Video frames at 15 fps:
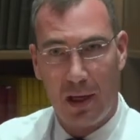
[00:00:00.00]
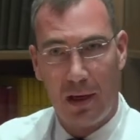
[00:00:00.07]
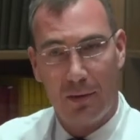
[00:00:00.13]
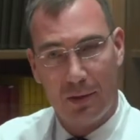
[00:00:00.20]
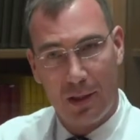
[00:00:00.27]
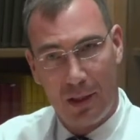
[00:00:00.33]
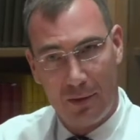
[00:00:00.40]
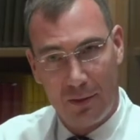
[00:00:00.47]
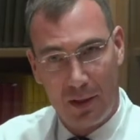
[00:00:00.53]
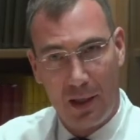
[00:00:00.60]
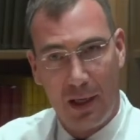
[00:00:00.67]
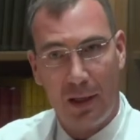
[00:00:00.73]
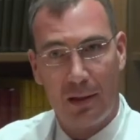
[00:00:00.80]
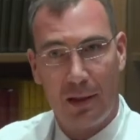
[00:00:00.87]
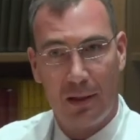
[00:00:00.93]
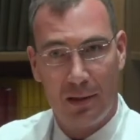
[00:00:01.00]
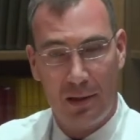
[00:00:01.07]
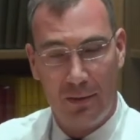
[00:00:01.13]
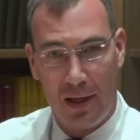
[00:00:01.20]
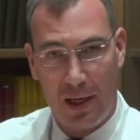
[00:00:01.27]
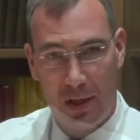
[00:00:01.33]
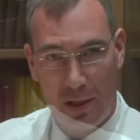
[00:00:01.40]
after having had
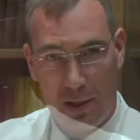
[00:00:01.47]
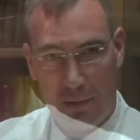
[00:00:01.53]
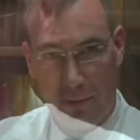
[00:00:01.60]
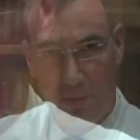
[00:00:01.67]
anti-VEGF.